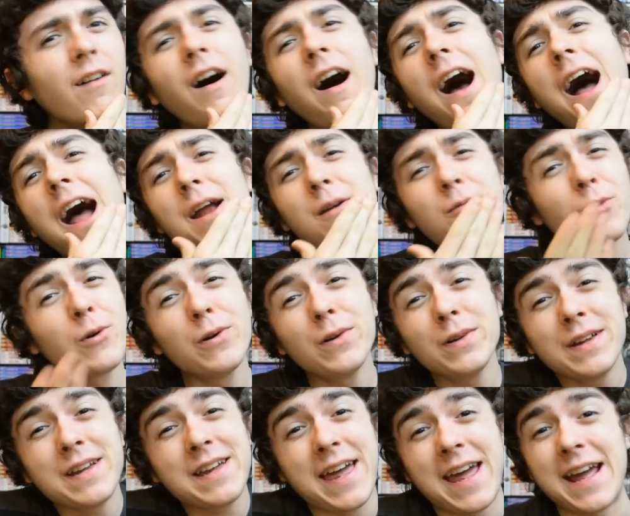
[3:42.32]
I
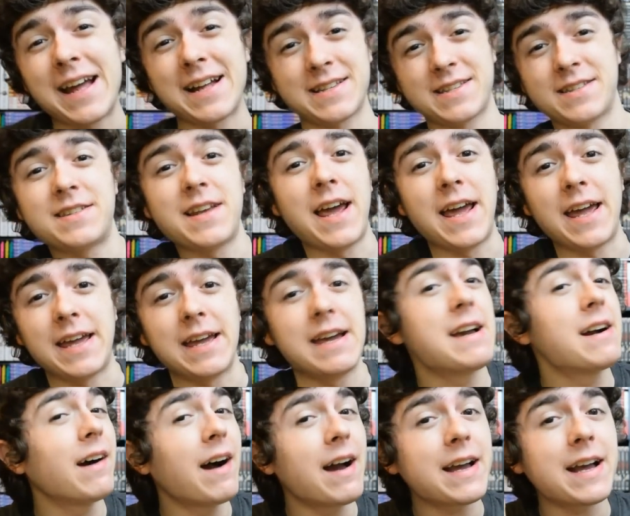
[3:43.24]
really can't say.
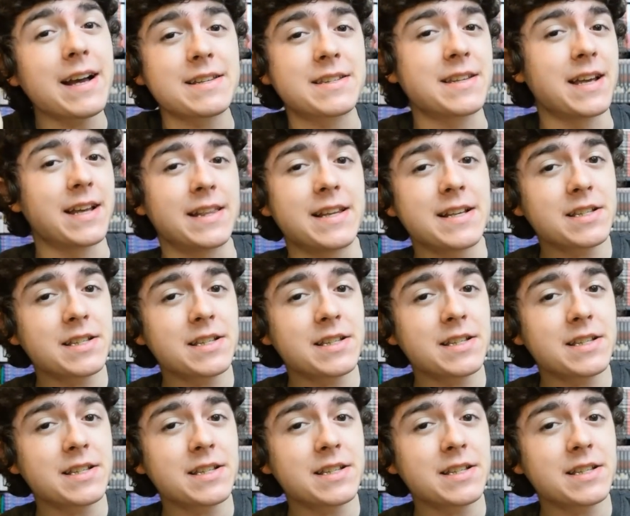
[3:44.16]
It, like I said,